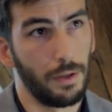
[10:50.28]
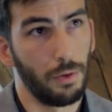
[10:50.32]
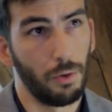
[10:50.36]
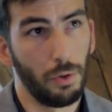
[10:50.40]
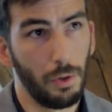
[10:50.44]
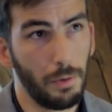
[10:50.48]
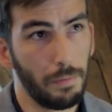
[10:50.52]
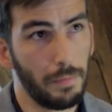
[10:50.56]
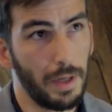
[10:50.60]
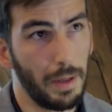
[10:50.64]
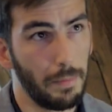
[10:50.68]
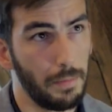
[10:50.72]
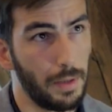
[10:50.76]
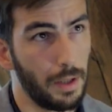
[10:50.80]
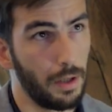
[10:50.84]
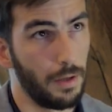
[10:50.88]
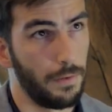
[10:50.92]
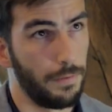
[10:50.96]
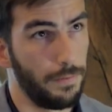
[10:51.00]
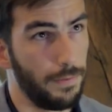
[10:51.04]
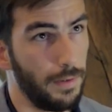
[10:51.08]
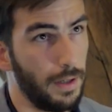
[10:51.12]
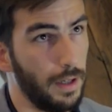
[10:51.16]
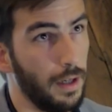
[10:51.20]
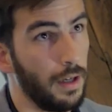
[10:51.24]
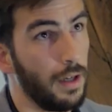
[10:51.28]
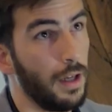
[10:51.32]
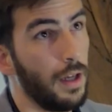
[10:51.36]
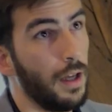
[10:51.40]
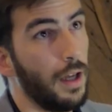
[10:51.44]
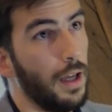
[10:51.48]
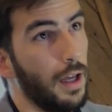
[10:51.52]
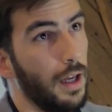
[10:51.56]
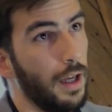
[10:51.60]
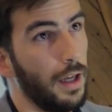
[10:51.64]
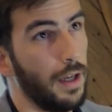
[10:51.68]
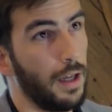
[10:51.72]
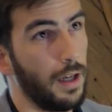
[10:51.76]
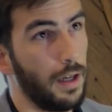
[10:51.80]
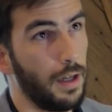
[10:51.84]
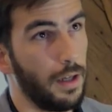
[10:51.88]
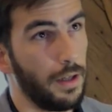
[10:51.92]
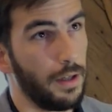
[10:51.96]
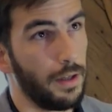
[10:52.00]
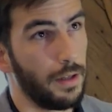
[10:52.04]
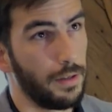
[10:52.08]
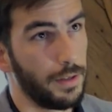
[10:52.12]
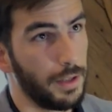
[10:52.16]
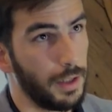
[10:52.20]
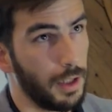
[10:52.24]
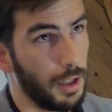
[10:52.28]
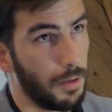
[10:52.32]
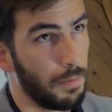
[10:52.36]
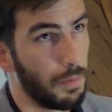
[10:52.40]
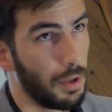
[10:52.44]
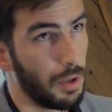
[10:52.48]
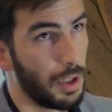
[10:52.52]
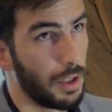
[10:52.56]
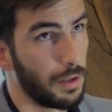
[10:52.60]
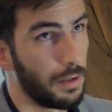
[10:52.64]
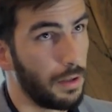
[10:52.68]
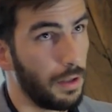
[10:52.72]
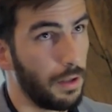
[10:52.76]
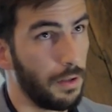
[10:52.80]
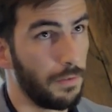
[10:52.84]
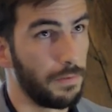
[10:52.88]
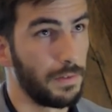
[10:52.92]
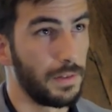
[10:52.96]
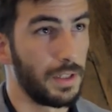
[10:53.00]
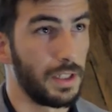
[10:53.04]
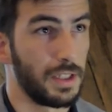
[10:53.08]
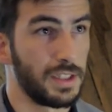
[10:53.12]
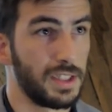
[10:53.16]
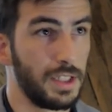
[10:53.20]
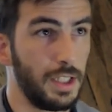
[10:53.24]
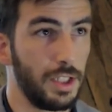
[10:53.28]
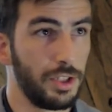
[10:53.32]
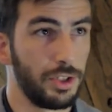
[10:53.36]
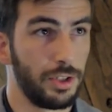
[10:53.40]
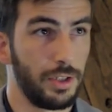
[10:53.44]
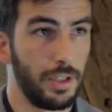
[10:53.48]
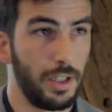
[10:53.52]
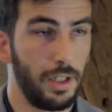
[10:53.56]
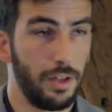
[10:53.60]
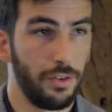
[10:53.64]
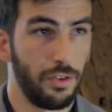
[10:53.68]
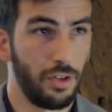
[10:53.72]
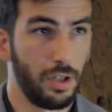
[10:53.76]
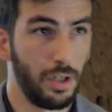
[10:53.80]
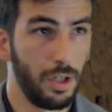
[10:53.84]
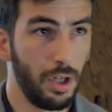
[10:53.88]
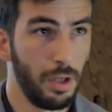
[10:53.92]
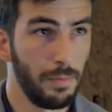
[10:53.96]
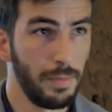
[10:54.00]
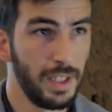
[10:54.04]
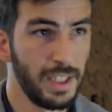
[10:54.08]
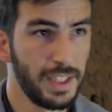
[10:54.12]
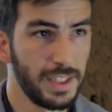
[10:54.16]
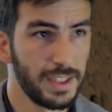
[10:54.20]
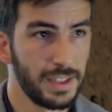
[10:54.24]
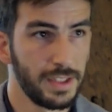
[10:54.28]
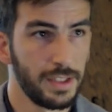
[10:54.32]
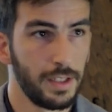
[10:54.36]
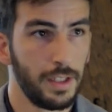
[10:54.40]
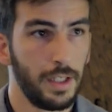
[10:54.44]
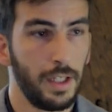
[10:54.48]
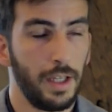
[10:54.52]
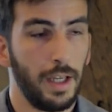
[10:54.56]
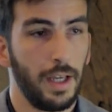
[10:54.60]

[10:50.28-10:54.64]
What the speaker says: whole member of the Laboratory of Translational Genomics,